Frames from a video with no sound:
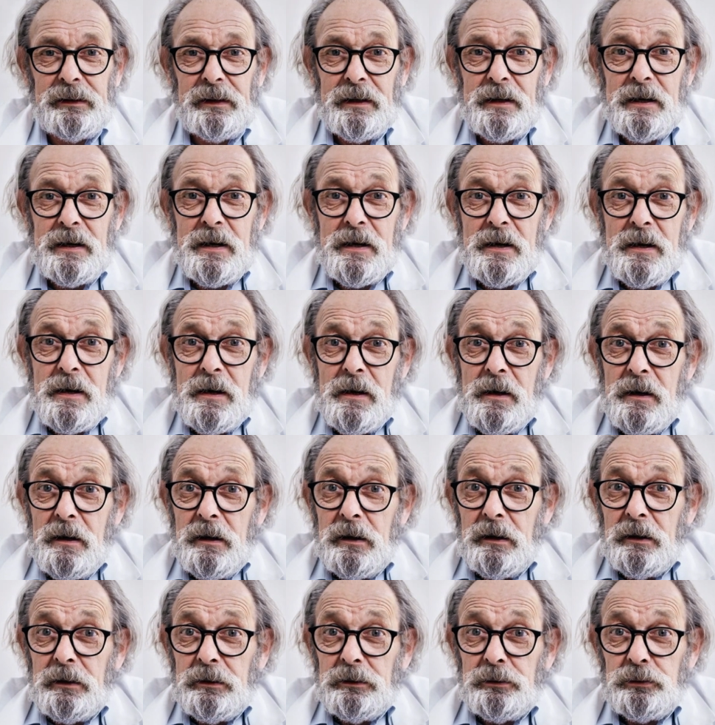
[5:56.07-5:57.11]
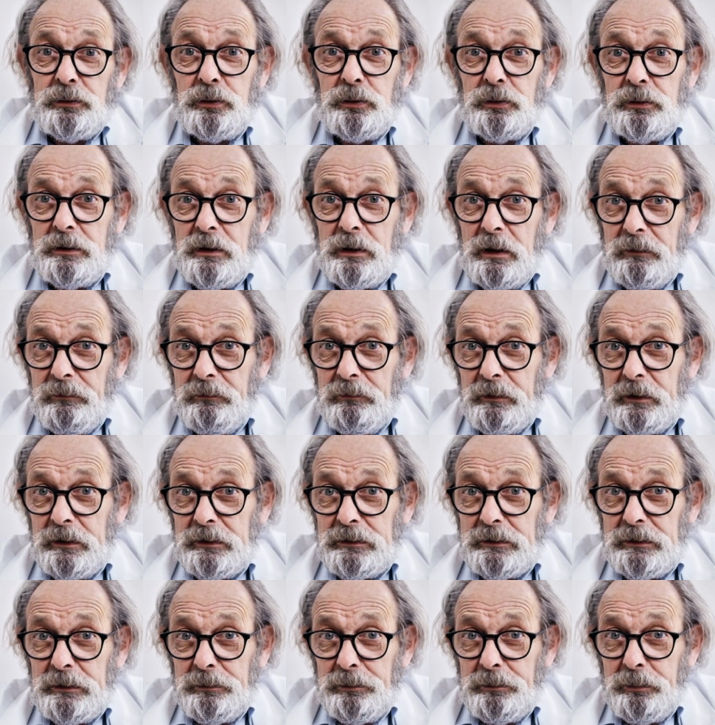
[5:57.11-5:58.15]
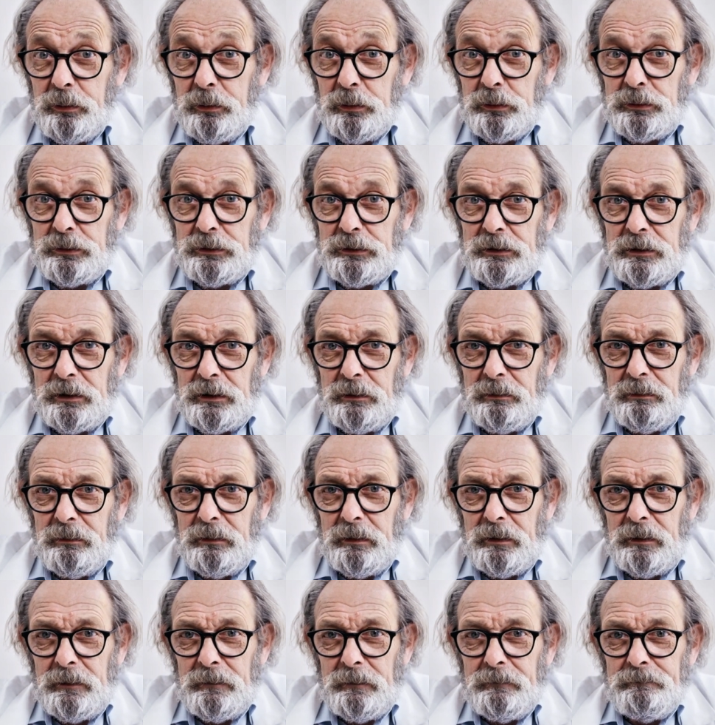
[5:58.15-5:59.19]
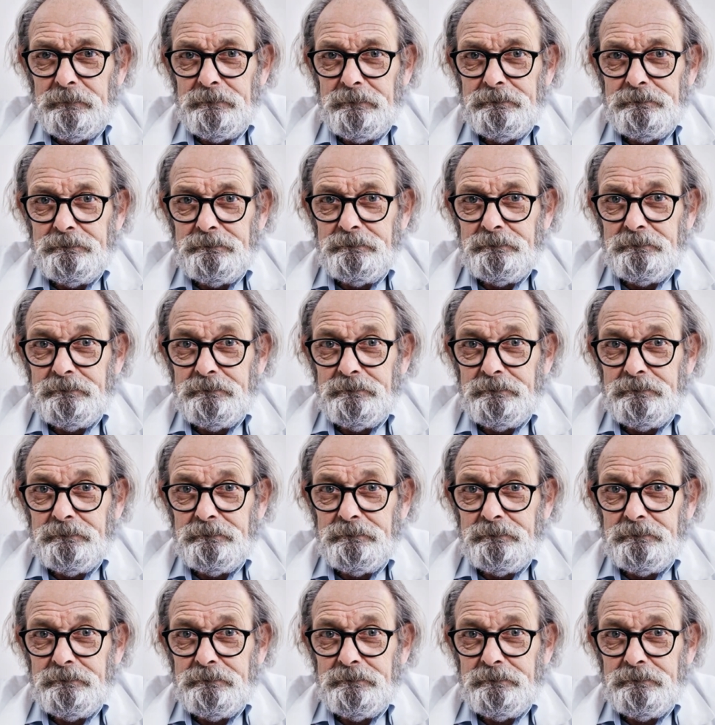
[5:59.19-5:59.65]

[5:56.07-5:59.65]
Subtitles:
officer told me we were losing the battle every single day.